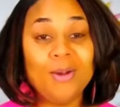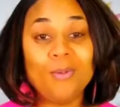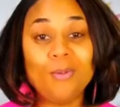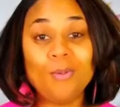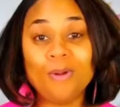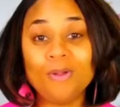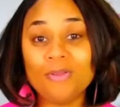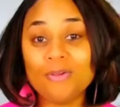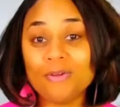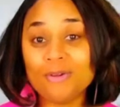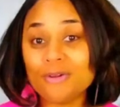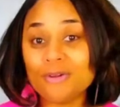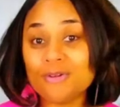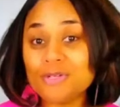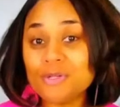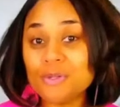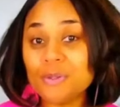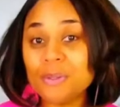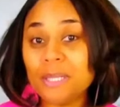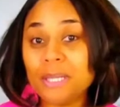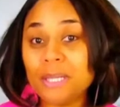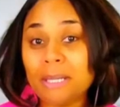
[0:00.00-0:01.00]
whether you're
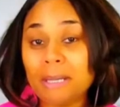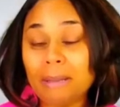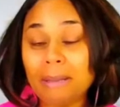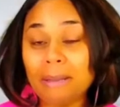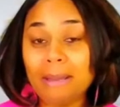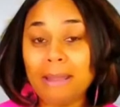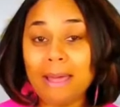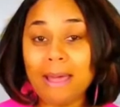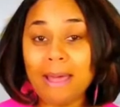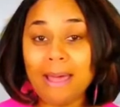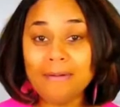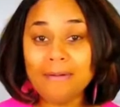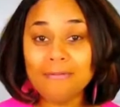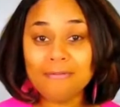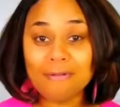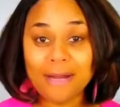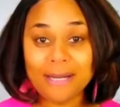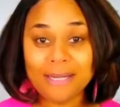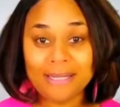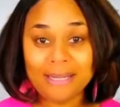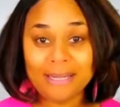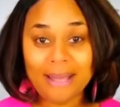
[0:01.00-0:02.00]
tuning in live
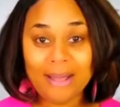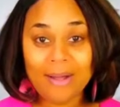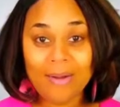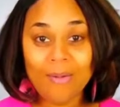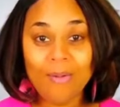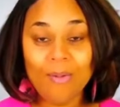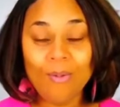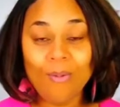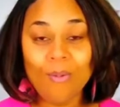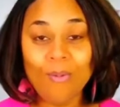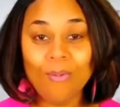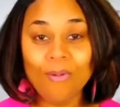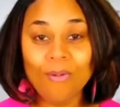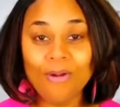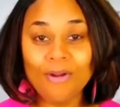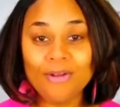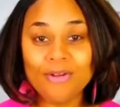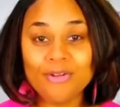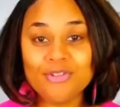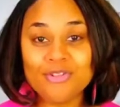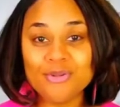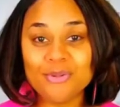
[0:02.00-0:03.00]
right now or
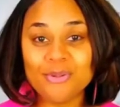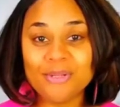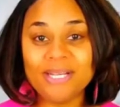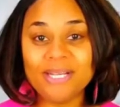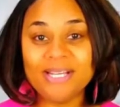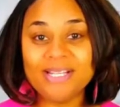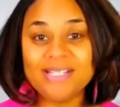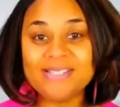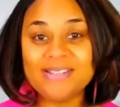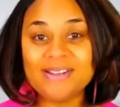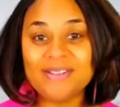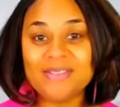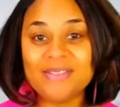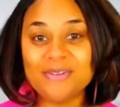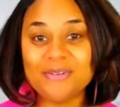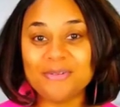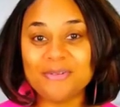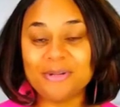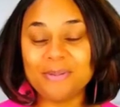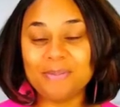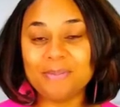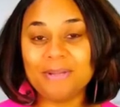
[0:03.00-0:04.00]
you're joining us on the
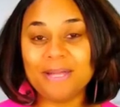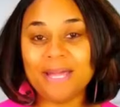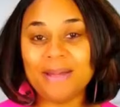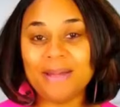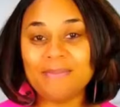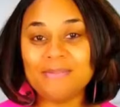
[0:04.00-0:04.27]
replay.